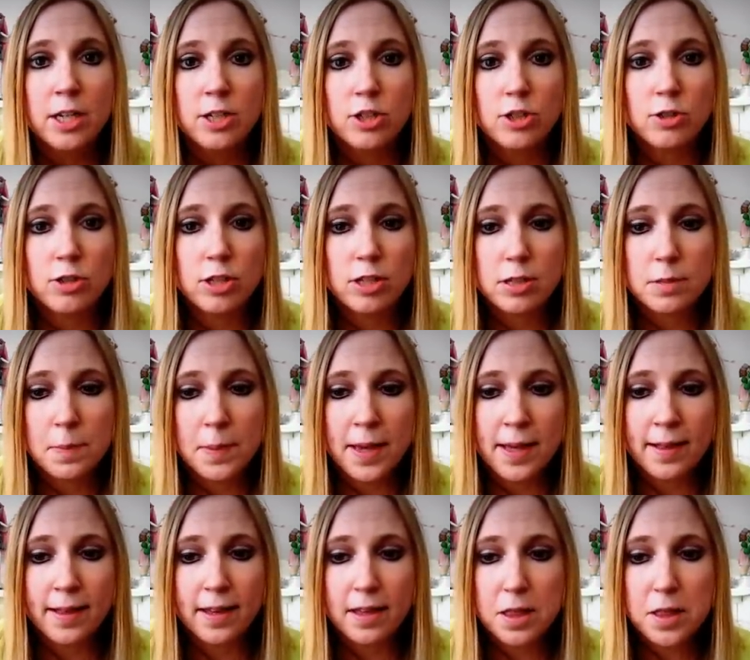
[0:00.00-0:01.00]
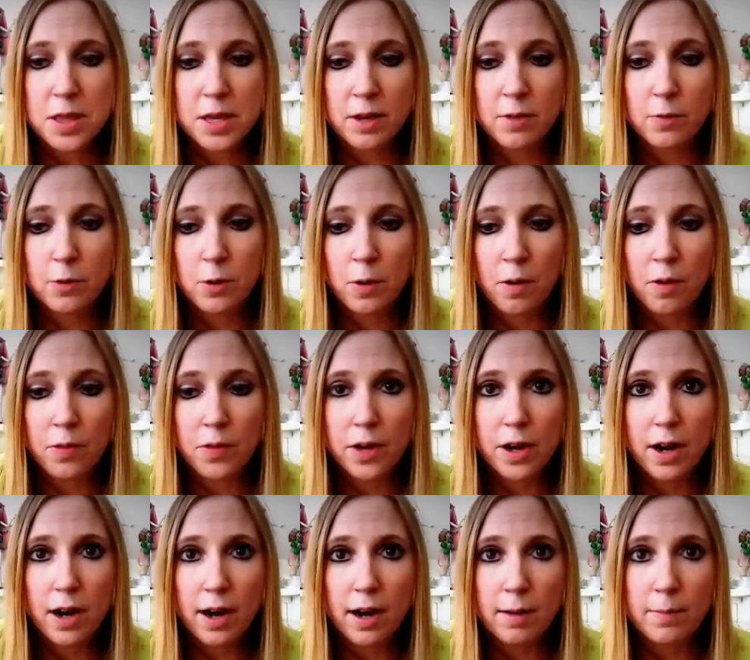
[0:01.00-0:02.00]
she'll just make like a thing of corn on the
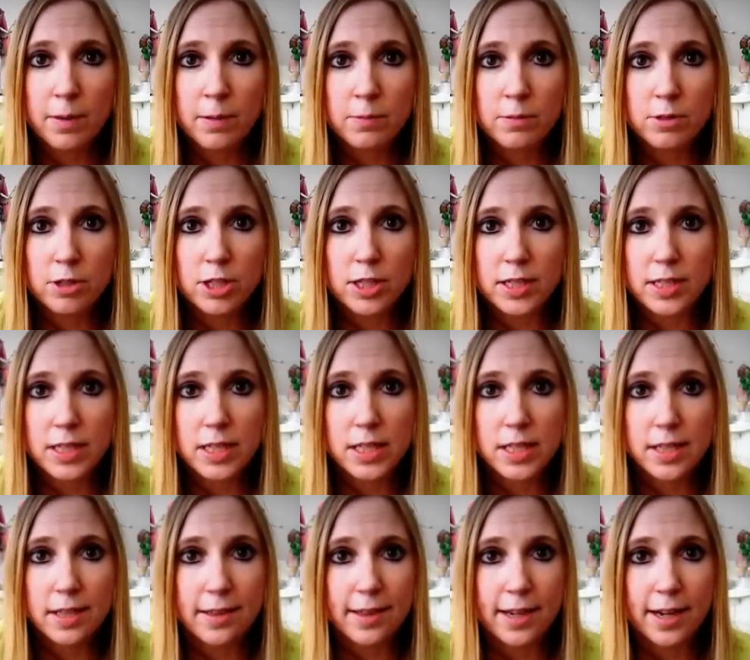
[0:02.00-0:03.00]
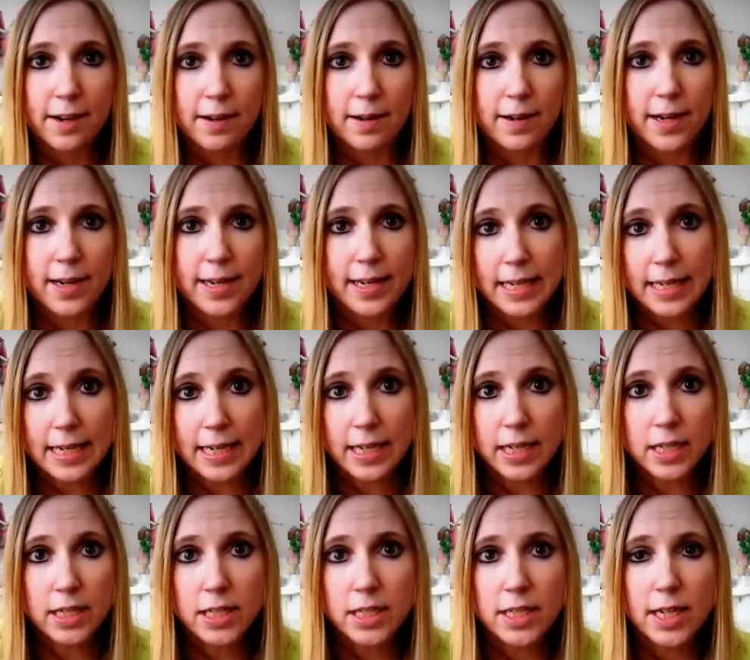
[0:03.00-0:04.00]
cob and we'll just like sit there and eat
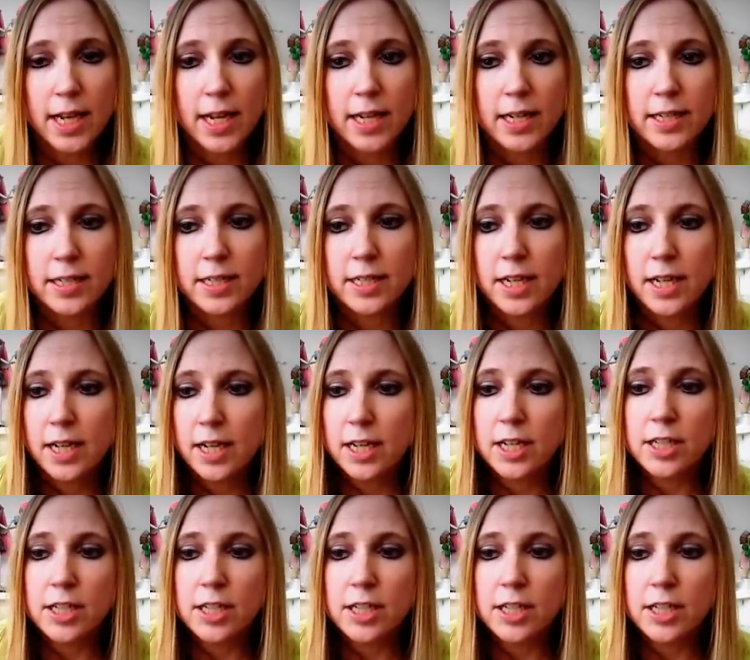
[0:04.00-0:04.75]
it and,